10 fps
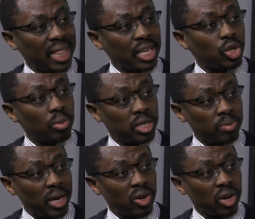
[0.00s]
that should be
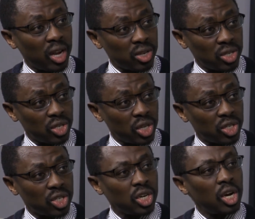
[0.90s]
spent on health
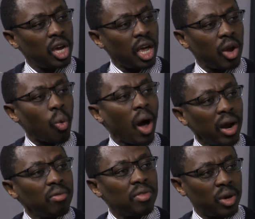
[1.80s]
research. And
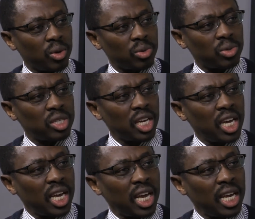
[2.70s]
one of those
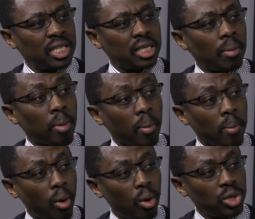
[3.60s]
is the
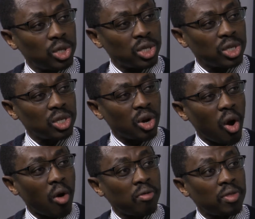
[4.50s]
proportion
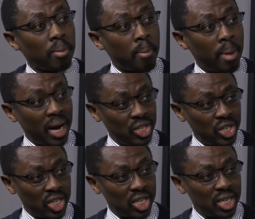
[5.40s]
of the
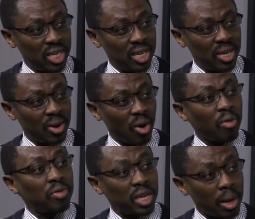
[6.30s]
budget
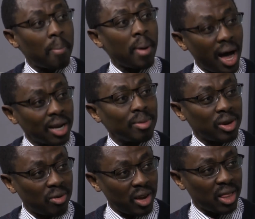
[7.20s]
of the Department
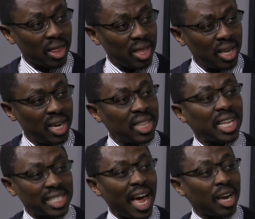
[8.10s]
of Health
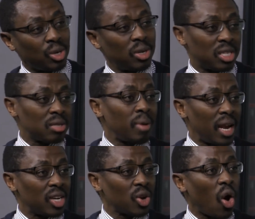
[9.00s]
that's actually
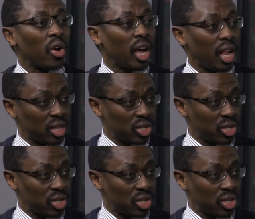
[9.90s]
spent on health